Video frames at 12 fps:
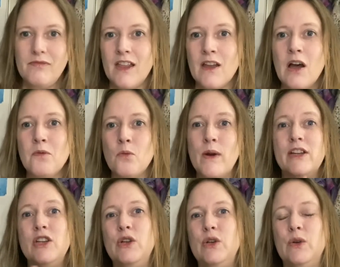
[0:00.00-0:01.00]
when
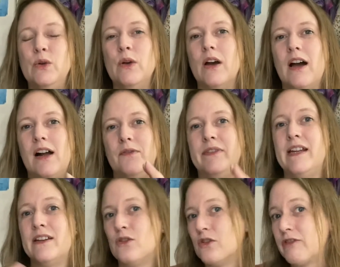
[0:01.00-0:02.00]
you
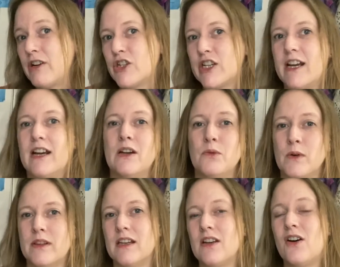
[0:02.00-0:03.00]
knit or crochet with
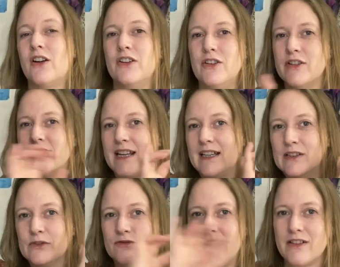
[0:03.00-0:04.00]
the yarn, you just get
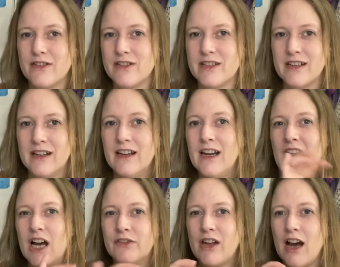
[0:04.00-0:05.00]
little runs
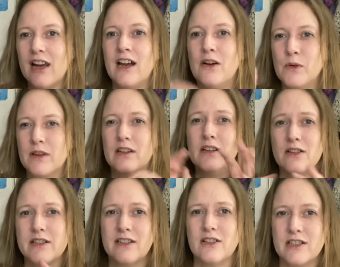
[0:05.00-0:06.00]
of colour with
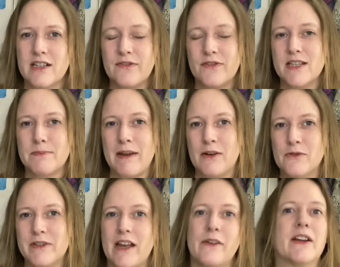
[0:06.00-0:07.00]
lots and lots of different speckles
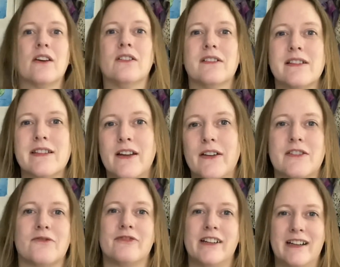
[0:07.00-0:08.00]
going on, so it's a
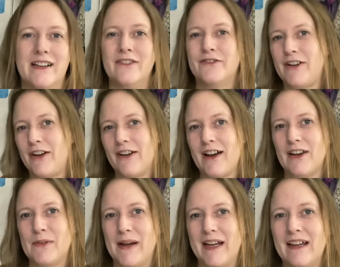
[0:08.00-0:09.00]
really fun
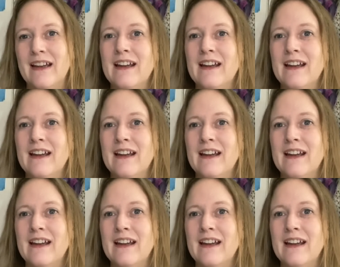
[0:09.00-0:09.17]
colourway.